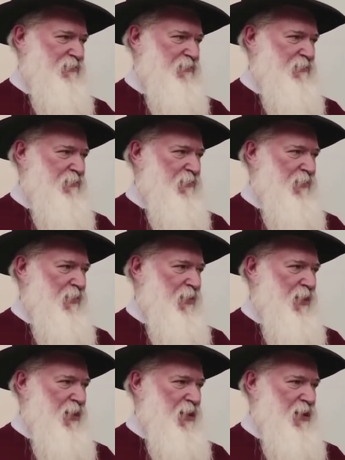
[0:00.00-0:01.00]

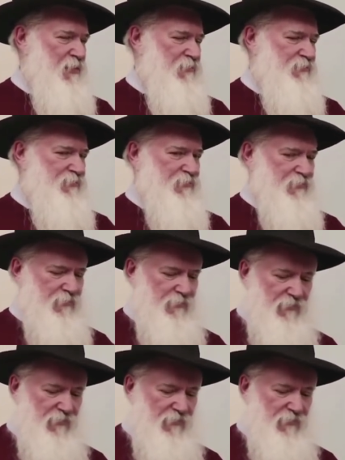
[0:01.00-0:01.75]
No one is speaking in this clip.